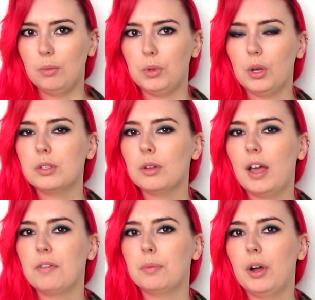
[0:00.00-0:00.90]
We also
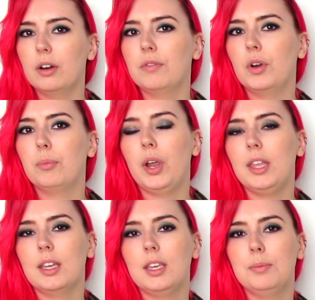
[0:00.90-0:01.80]
have a part of our
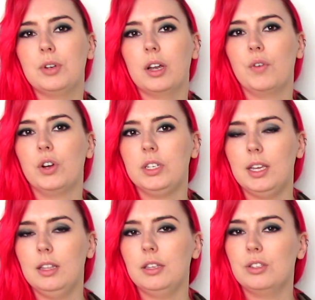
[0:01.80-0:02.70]
brain that keeps track of our
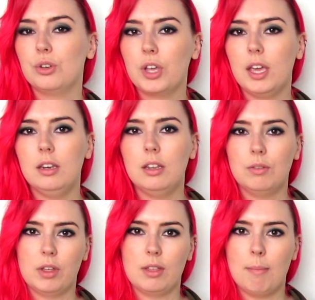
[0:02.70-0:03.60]
daily
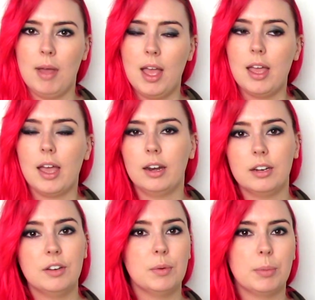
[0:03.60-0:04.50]
circadian rhythm and a
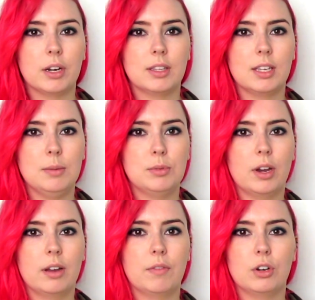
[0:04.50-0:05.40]
different part that keeps
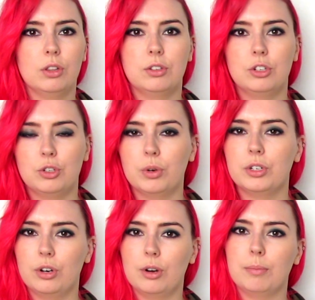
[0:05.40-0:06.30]
track of our
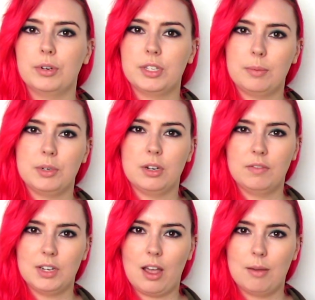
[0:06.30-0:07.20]
short-term perception
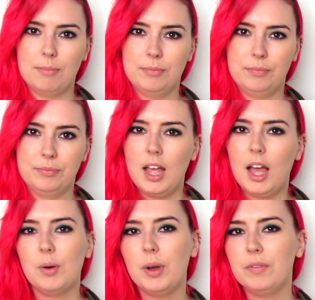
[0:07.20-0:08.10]
of time.
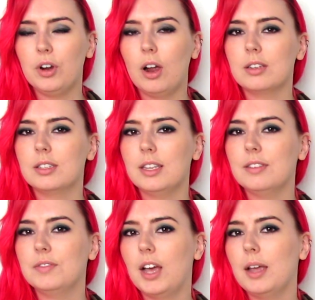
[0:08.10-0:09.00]
However, our sense
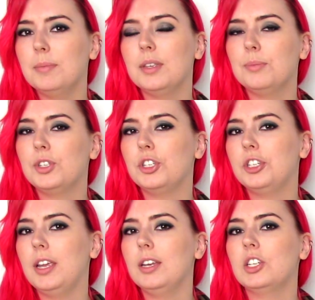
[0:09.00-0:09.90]
of time seems to
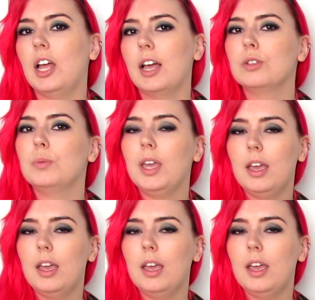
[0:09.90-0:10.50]
change as we